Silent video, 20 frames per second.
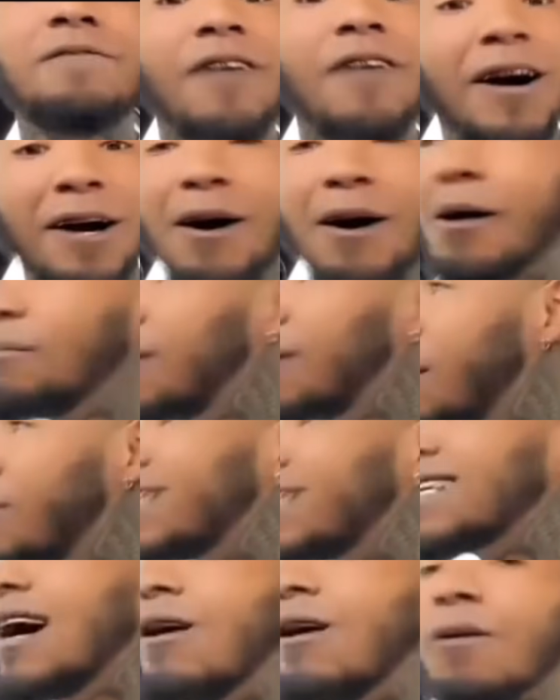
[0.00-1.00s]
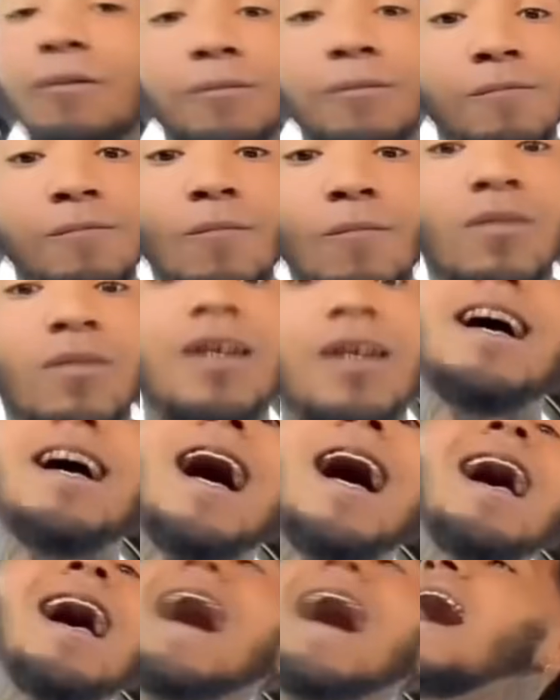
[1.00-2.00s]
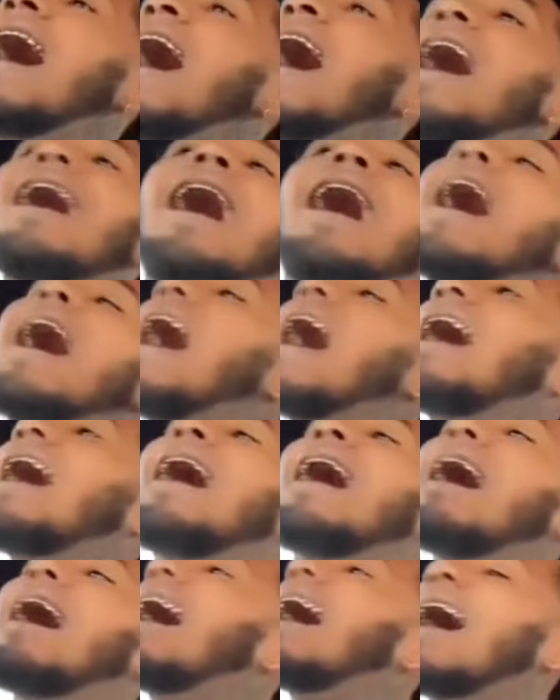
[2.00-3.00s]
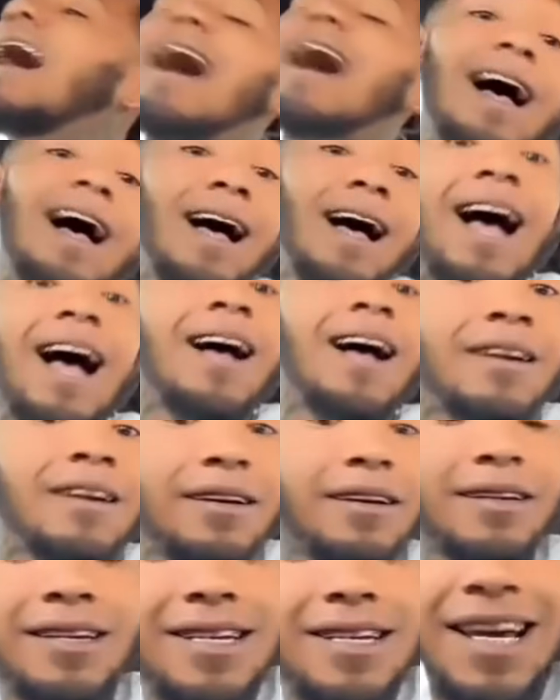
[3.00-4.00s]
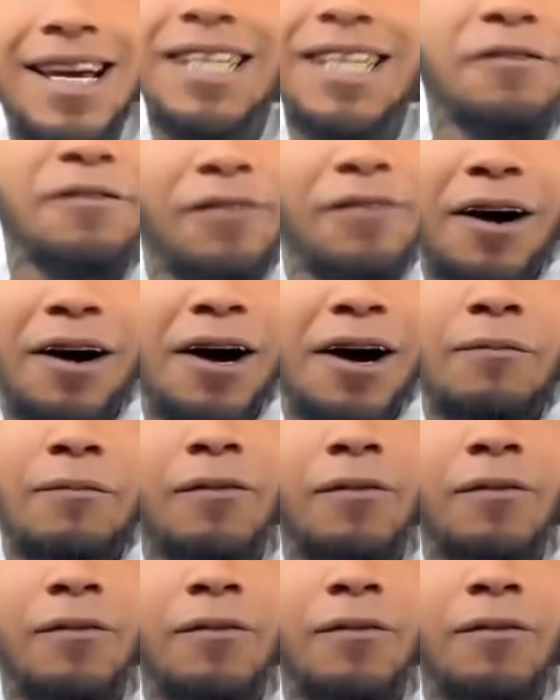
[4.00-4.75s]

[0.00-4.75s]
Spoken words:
Every time you come from blood clot, think I can make problem. What a blood clot, you